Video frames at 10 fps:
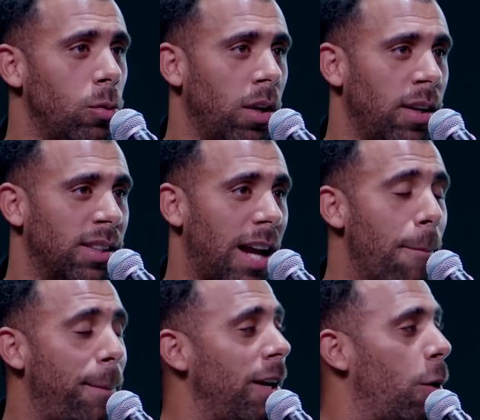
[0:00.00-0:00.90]
all of this.
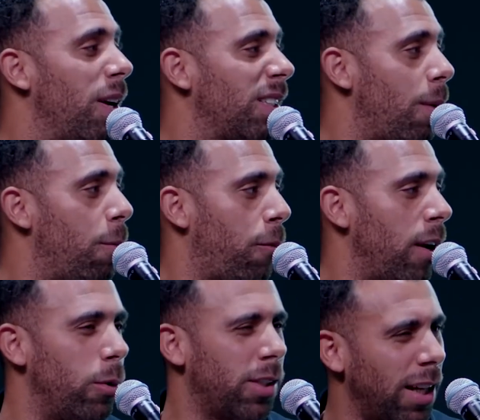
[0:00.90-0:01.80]
And being a West Ham fan,
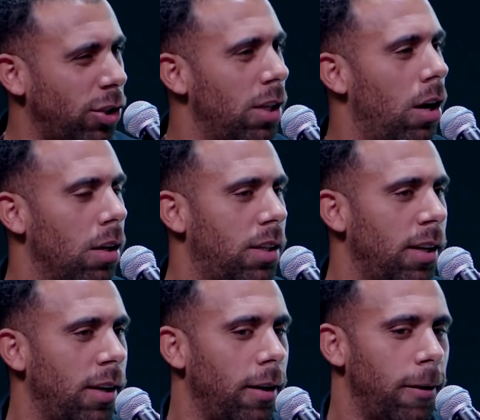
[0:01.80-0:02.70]
it was actually hard to
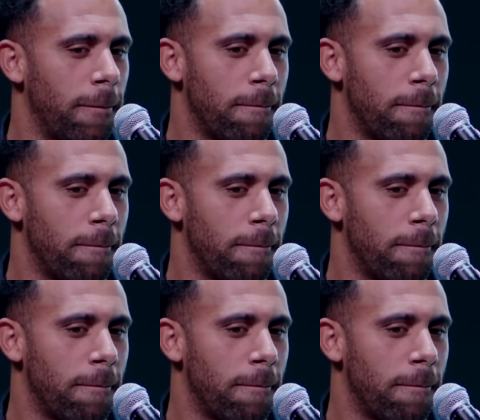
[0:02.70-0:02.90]
hear.